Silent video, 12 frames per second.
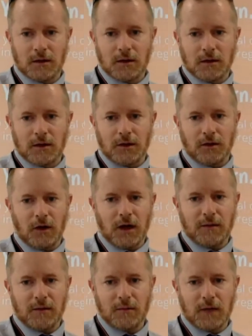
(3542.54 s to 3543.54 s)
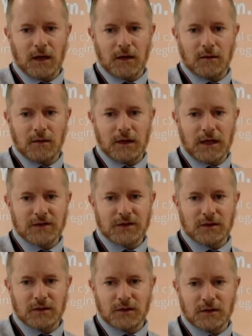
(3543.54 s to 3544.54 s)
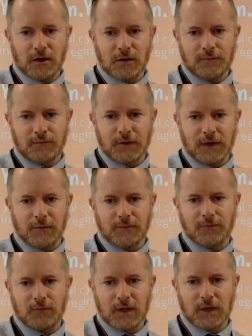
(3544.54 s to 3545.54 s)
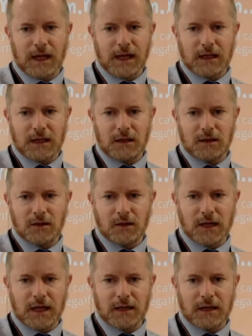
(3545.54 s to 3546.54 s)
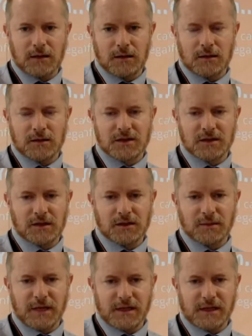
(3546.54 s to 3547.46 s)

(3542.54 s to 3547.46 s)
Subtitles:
You all right, Mark? Yeson, you gone? Yep. Andy, you're okay? Still in the meet?